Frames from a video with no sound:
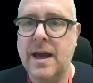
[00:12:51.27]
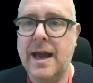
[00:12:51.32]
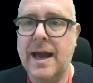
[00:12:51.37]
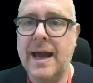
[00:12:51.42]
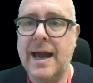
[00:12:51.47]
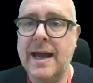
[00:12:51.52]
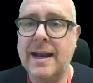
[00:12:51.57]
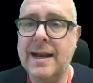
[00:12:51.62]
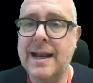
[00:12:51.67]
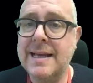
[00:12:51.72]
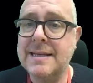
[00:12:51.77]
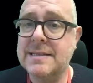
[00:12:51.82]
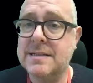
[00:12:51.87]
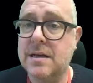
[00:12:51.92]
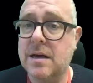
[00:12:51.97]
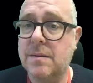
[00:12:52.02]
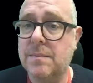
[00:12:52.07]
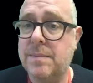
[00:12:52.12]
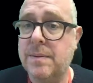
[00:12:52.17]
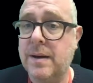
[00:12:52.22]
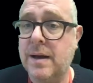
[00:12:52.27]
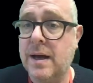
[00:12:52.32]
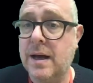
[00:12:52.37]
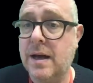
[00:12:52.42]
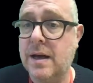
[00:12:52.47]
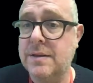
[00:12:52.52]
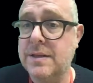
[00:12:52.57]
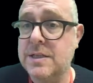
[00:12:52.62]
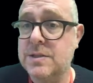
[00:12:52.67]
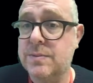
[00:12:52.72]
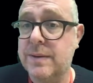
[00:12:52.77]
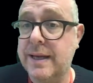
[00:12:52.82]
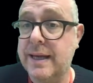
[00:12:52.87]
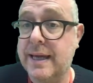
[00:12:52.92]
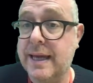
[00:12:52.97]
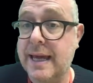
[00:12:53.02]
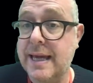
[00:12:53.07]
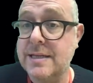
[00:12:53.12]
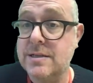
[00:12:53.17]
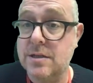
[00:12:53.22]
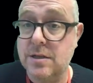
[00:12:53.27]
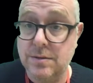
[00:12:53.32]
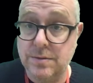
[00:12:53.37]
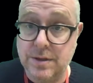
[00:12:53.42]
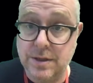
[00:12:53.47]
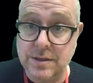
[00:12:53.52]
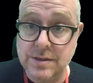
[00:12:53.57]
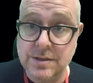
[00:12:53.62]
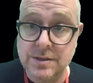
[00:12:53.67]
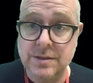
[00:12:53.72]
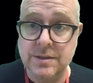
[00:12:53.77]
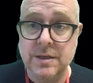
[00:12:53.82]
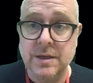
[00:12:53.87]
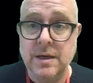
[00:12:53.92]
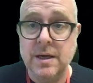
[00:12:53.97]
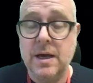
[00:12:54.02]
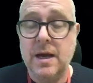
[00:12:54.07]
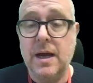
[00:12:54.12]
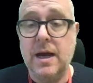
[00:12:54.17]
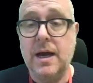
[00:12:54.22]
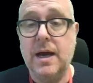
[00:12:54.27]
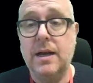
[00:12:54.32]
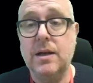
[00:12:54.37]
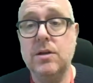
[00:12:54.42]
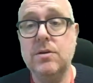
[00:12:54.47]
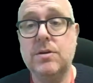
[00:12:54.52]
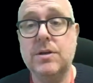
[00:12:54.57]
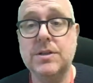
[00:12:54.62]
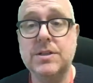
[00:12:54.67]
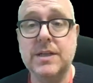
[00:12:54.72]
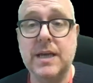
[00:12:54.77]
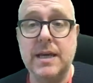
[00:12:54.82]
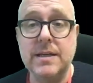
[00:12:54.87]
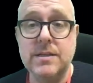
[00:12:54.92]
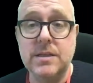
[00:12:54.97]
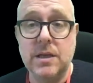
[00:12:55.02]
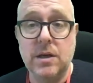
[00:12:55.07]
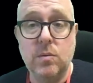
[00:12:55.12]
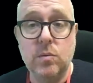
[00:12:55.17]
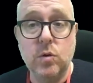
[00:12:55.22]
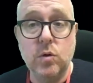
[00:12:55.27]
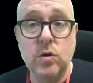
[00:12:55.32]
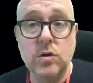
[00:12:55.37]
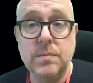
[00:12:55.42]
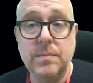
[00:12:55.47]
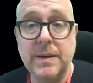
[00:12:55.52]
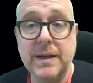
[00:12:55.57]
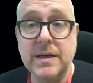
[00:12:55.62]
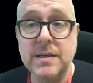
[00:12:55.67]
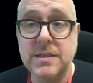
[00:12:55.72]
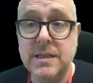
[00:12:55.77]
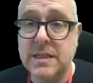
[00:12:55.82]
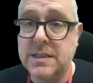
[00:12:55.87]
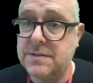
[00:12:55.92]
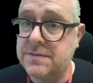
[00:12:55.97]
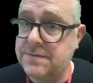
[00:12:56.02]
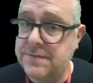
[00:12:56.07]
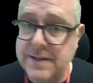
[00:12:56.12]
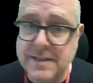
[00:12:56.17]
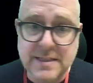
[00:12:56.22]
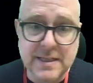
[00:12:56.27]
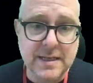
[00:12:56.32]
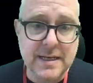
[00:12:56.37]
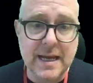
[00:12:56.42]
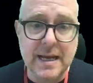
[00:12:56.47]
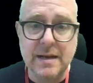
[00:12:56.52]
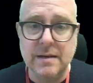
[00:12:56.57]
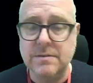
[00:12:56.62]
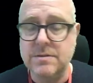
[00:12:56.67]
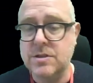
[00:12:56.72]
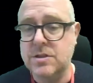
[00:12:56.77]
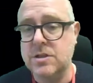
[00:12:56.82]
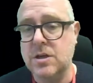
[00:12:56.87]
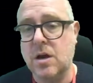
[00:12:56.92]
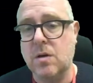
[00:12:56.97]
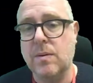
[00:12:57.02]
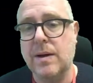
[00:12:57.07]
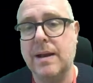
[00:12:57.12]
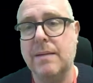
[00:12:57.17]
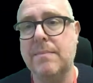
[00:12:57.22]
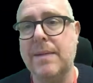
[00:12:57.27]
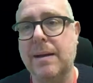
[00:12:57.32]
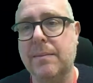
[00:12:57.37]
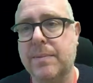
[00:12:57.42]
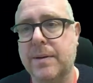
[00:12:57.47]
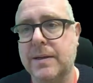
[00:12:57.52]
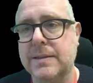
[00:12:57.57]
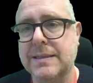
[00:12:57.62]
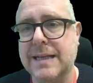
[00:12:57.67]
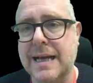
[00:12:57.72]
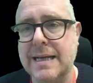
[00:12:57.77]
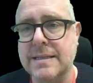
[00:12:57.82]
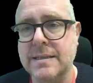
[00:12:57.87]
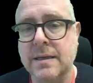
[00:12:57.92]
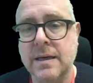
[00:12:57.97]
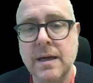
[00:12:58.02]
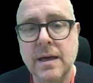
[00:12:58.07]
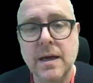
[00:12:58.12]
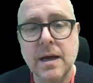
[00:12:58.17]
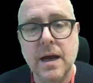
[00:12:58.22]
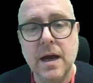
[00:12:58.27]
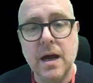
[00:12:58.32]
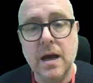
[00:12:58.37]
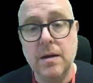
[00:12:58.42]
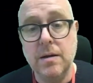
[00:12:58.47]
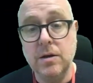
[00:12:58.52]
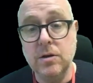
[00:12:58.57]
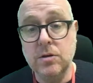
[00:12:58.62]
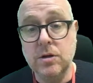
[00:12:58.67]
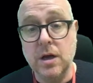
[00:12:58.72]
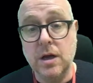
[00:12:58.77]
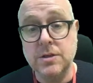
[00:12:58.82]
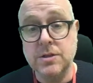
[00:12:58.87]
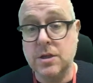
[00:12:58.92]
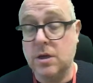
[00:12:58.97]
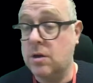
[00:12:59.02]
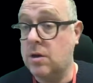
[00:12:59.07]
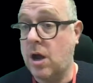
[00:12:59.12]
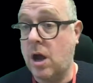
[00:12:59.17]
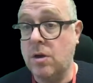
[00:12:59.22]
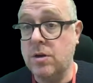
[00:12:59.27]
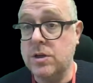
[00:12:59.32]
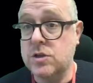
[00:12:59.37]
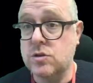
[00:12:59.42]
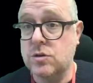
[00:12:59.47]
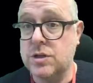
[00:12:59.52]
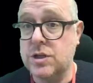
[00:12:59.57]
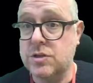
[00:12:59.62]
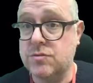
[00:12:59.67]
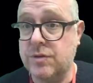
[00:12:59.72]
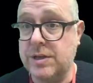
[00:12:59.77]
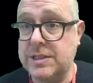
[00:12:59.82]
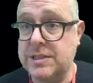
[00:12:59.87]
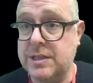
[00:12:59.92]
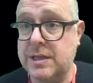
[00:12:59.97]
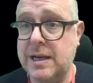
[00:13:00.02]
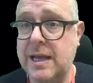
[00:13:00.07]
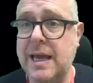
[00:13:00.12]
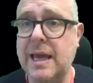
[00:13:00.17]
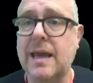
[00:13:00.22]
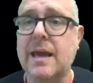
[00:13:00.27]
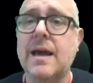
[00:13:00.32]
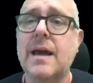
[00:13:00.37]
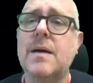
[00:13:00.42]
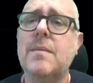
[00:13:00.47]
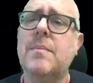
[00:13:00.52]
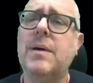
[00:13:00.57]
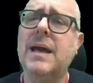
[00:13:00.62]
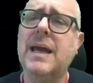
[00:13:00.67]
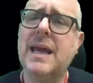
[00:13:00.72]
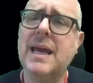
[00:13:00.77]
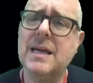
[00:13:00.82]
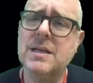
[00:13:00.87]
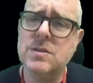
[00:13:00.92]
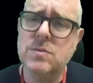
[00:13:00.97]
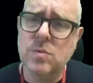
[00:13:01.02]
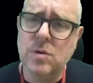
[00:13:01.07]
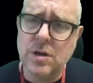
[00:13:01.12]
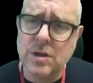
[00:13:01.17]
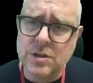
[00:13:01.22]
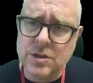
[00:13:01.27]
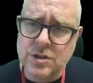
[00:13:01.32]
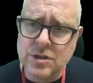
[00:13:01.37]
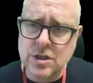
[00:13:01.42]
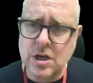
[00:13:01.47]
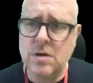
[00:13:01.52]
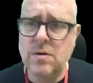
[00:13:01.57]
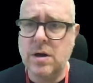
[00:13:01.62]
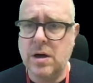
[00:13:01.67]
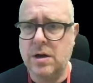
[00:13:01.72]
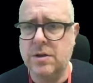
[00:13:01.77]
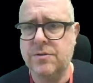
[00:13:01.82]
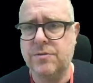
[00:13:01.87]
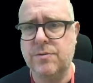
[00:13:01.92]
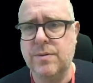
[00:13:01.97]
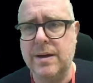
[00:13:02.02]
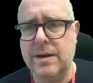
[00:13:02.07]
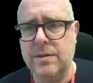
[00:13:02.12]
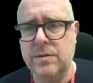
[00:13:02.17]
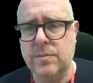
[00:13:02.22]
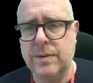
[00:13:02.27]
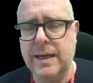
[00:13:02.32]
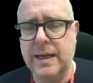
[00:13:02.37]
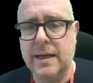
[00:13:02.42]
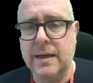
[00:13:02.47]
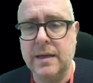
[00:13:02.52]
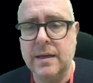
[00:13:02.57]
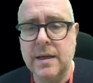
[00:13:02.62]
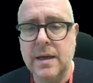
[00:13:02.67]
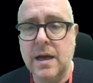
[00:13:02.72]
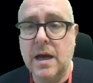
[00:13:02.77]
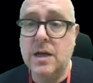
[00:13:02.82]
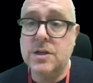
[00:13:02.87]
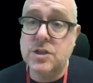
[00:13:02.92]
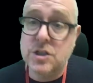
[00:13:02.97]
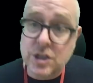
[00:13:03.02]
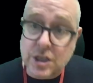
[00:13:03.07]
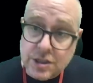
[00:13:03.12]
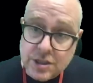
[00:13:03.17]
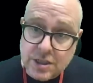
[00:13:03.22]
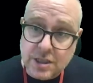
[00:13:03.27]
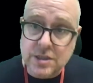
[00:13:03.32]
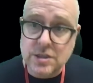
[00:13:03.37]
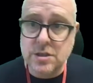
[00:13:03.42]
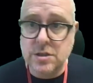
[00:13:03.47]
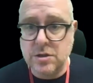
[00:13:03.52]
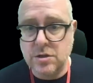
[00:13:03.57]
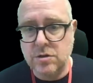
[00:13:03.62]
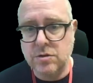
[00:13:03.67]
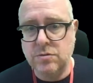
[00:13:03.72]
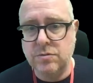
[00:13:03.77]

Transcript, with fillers: And last up uh, this week is Lucas. Uh, Lucas gets the award because he's fitted in so well in Magpie's class. Uh, Lucas uh, only joined us recently, but he has worked so hard throughout the week, adjusting to the new